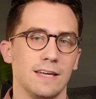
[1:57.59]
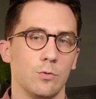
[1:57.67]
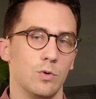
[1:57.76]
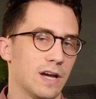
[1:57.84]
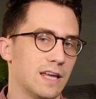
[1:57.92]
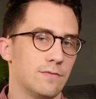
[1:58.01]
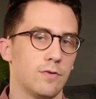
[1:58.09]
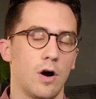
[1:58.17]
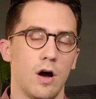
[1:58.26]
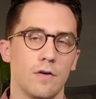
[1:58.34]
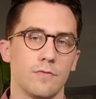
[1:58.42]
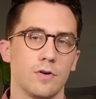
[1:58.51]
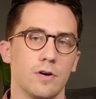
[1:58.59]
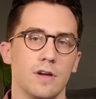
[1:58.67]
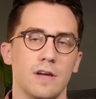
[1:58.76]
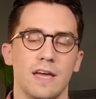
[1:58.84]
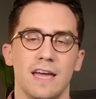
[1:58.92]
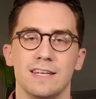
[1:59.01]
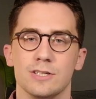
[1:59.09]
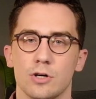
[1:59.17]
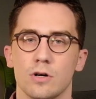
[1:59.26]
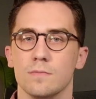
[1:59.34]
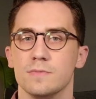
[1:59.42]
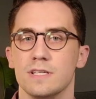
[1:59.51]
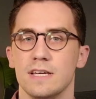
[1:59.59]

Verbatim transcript: What kind of offer and terms